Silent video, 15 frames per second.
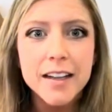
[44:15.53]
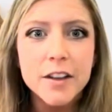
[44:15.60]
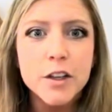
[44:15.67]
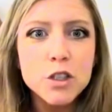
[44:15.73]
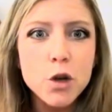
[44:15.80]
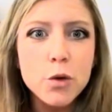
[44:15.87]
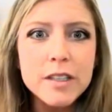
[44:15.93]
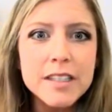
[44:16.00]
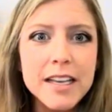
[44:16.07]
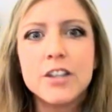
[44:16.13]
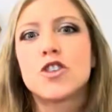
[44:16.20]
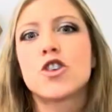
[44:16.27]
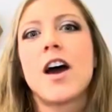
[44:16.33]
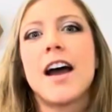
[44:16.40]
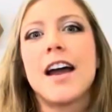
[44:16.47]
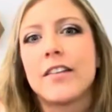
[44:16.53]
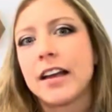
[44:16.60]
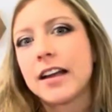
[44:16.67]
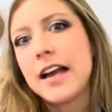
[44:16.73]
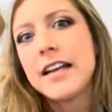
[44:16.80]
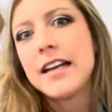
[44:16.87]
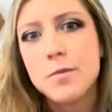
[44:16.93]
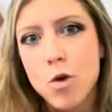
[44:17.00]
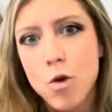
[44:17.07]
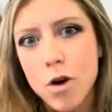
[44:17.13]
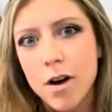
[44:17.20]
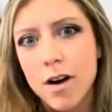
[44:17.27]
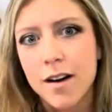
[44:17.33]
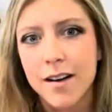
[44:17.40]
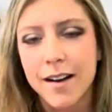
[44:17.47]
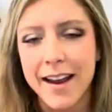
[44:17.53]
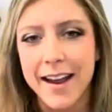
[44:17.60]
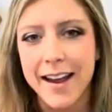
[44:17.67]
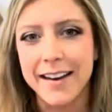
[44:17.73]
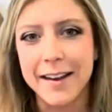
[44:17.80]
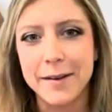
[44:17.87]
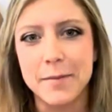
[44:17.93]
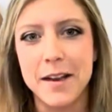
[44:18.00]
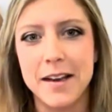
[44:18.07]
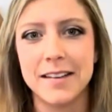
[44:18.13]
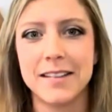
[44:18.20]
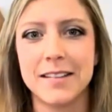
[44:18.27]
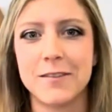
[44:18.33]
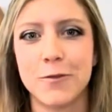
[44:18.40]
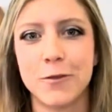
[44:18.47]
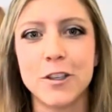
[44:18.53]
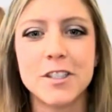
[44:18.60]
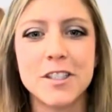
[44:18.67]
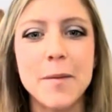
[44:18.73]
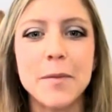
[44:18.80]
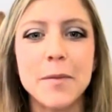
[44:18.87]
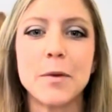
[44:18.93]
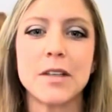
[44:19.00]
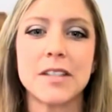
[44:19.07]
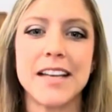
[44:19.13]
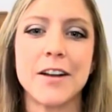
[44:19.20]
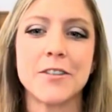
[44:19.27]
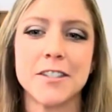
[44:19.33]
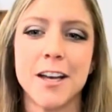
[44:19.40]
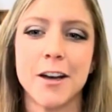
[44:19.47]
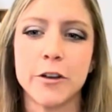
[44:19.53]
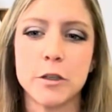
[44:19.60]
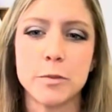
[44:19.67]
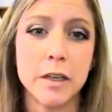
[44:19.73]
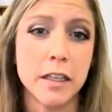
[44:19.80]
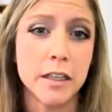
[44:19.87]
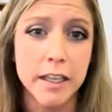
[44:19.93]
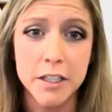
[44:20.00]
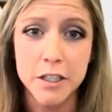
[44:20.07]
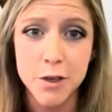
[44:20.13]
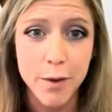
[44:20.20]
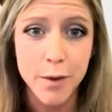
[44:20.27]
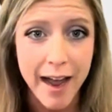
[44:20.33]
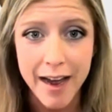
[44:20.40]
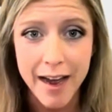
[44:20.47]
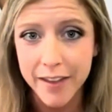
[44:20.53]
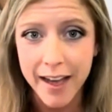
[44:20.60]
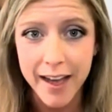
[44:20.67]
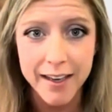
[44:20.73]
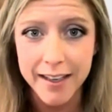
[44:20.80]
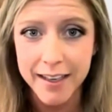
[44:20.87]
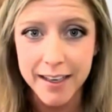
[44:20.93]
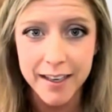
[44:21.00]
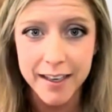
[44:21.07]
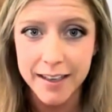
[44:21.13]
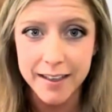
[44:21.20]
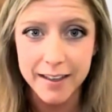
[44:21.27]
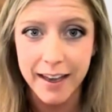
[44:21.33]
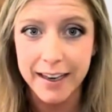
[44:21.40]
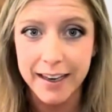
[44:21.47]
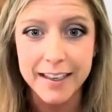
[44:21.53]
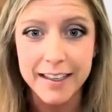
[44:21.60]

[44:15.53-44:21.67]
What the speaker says: there's always that drive, like I need more. And it for some people it sounds selfish, but unless you have that like